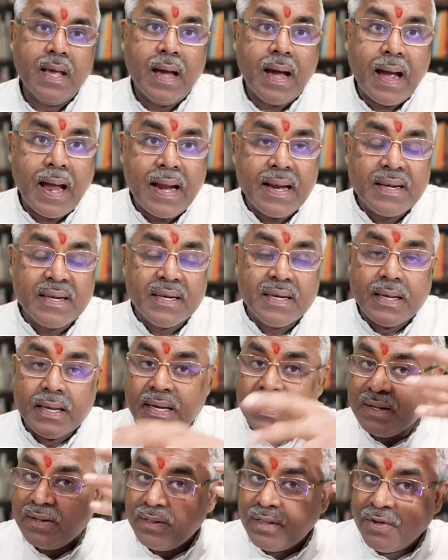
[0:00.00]
And
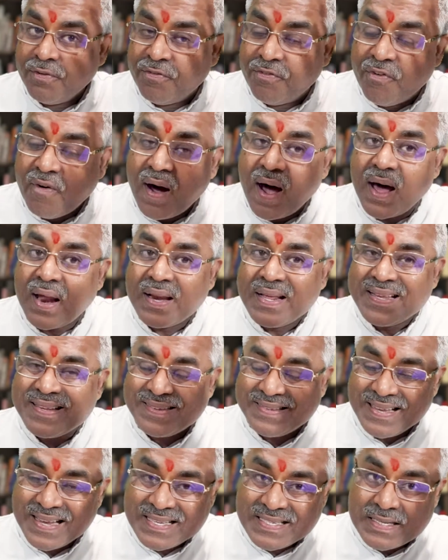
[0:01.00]
the war is
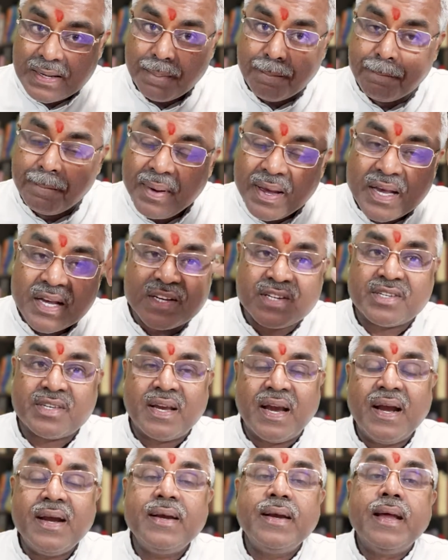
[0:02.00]
such a big
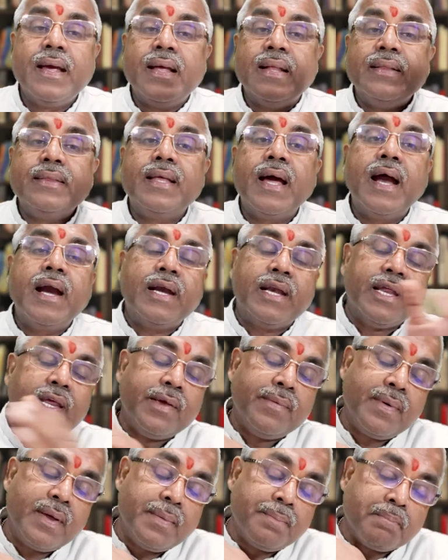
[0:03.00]
extent that
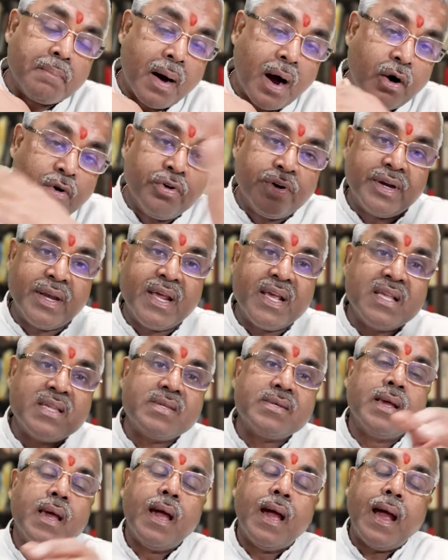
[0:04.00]
even mountains
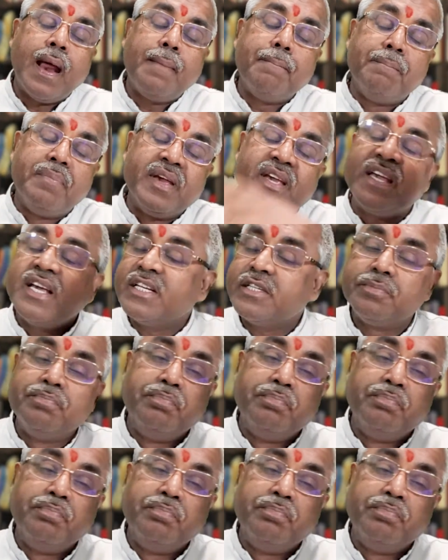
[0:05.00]
and biggest